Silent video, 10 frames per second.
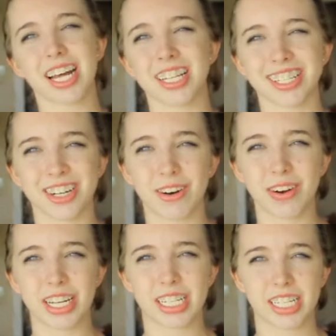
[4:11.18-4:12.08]
that doesn't
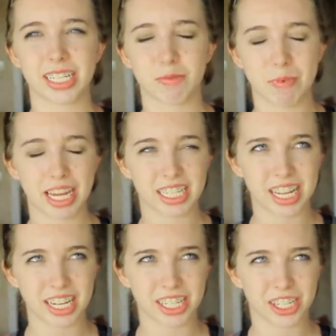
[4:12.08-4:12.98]
always make
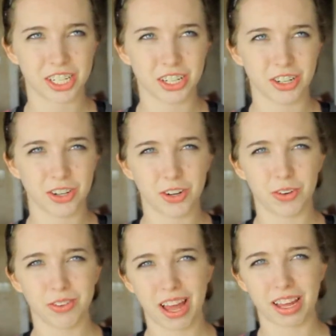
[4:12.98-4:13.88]
sense to
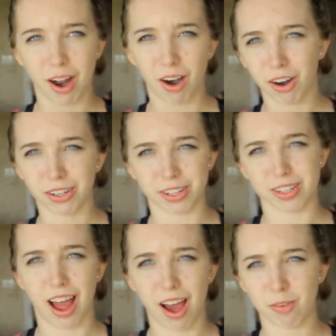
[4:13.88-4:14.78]
you, like my heart
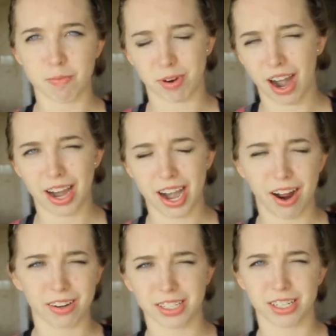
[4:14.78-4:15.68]
doesn't have a brain,
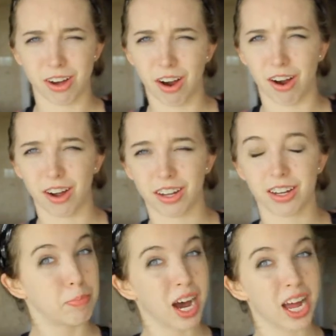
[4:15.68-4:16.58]
how does it
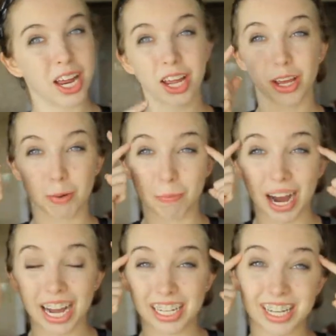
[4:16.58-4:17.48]
talk? But your
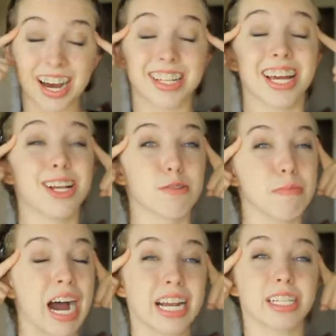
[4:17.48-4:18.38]
mind does, and your
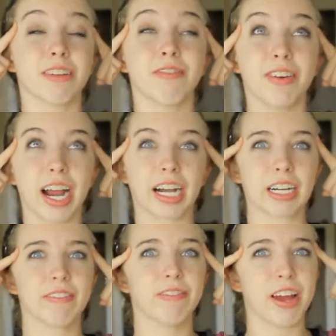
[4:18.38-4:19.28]
mind is a
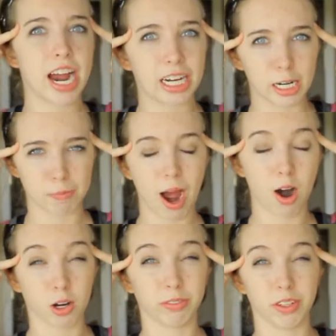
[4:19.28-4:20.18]
very
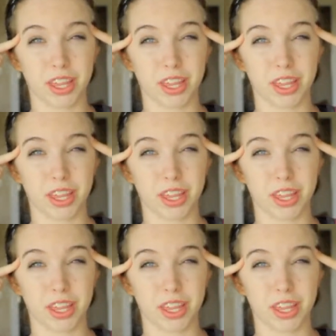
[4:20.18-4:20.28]
powerful